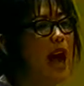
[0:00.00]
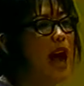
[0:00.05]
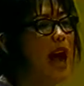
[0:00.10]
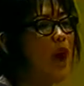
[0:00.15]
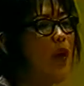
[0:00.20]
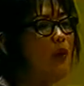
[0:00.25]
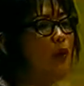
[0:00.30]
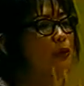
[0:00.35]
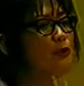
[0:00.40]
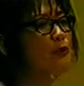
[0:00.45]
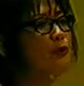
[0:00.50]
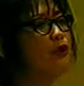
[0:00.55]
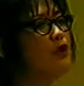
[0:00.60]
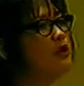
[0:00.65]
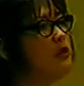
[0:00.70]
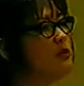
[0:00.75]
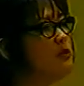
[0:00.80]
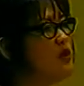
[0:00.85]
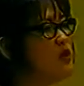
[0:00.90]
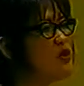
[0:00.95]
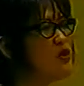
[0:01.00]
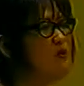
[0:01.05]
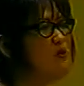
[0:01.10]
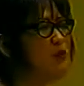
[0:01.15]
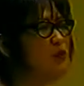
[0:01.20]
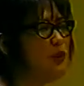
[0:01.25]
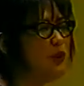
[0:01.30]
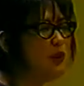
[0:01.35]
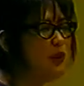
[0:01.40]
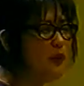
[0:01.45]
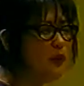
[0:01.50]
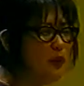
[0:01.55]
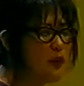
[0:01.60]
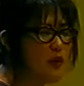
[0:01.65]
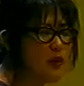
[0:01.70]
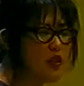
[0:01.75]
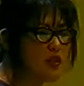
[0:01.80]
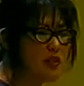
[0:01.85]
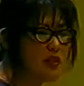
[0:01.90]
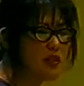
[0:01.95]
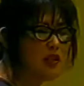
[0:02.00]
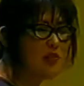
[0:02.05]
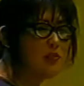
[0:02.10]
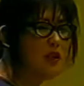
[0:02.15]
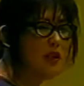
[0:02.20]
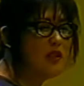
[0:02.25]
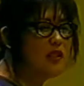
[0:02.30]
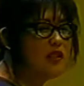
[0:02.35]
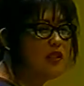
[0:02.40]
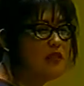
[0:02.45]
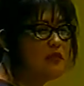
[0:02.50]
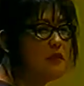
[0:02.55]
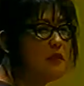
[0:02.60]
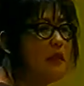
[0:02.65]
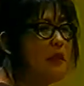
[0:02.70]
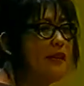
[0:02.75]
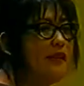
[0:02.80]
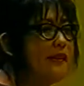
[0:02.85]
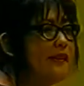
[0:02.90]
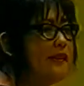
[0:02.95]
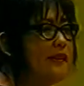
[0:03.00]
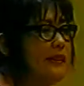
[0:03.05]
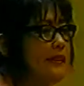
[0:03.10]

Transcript: powerful, the most moving religious experience for me.